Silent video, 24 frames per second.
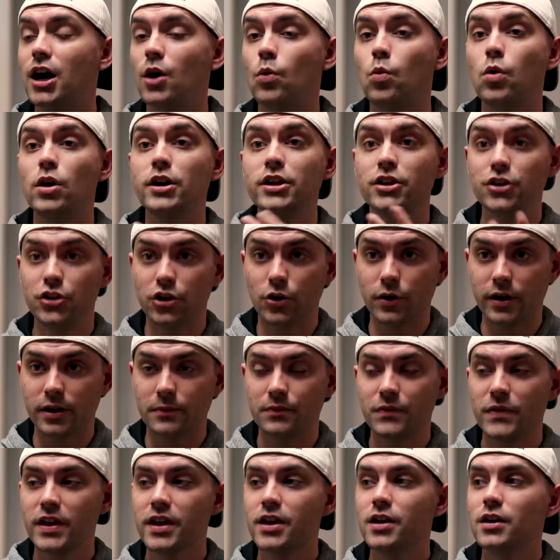Uh, what are you
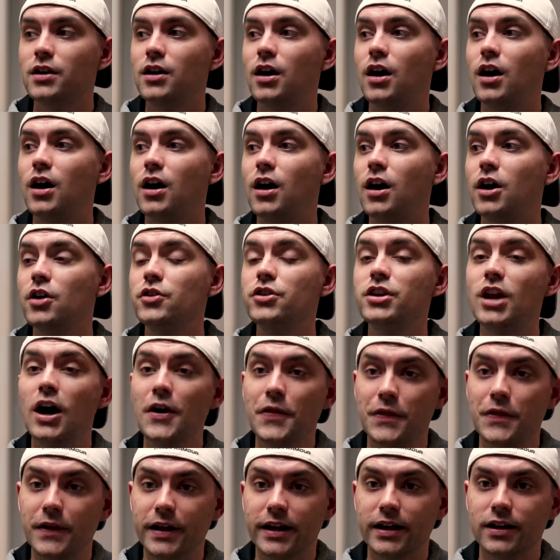doing? Uh,
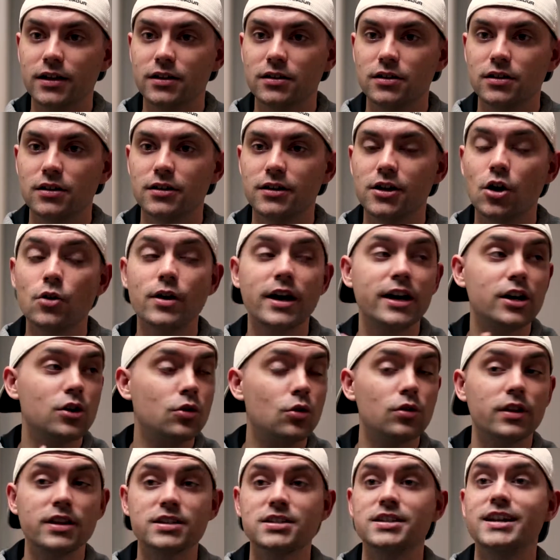nothing. Okay,
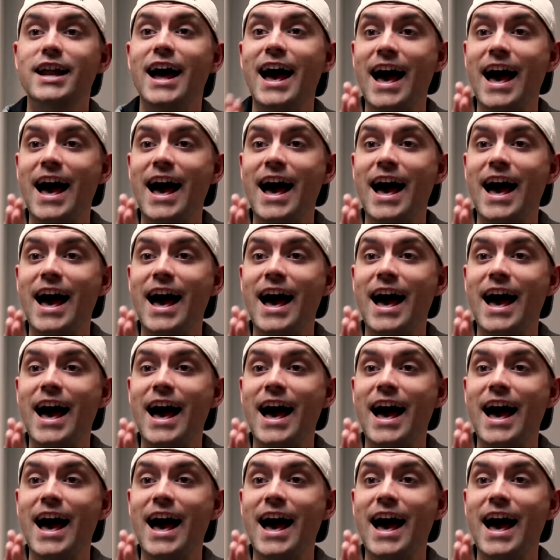cool. Listen,